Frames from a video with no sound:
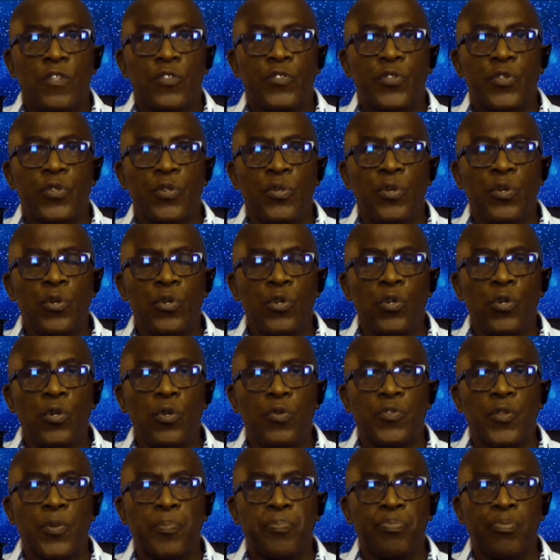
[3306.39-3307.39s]
to
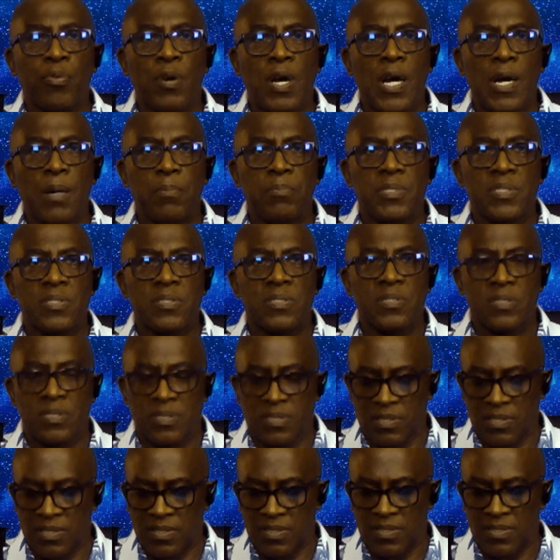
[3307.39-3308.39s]
who the
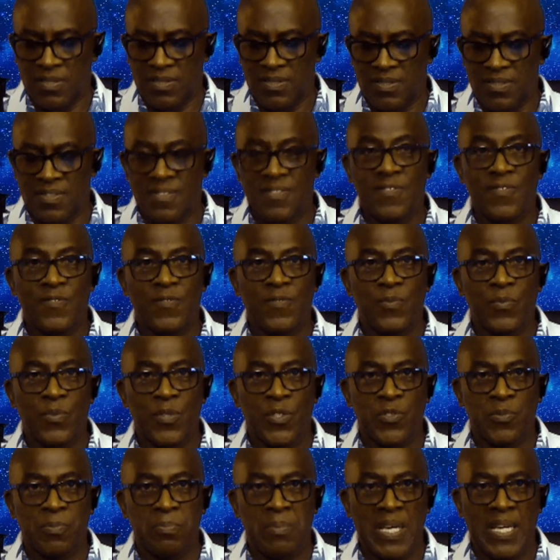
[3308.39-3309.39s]
promise
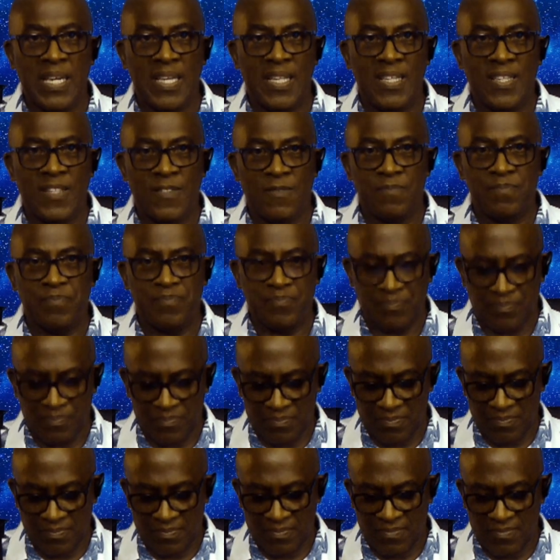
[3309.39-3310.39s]
was made.
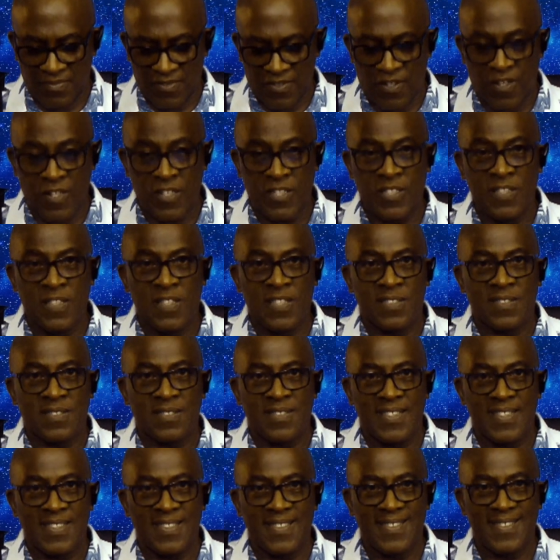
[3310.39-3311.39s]
Are you
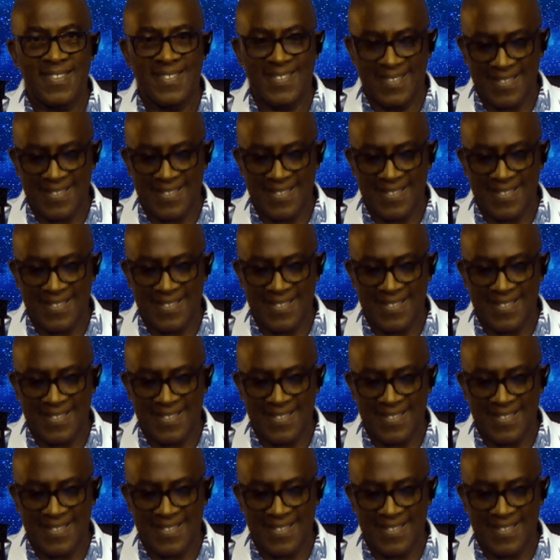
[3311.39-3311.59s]
listening?